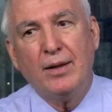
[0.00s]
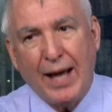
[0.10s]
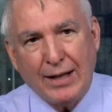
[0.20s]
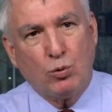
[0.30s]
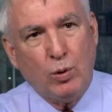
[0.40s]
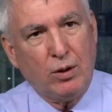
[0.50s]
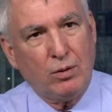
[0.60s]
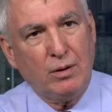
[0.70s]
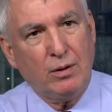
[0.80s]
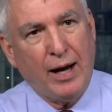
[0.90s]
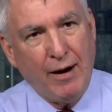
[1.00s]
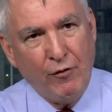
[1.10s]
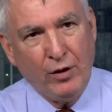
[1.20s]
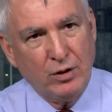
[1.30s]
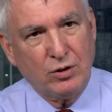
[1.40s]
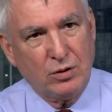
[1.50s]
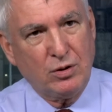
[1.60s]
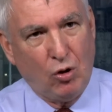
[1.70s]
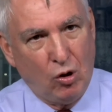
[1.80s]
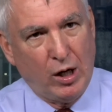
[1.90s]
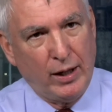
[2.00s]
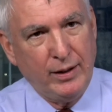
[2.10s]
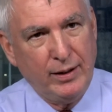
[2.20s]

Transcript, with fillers: That's where Africa's caught.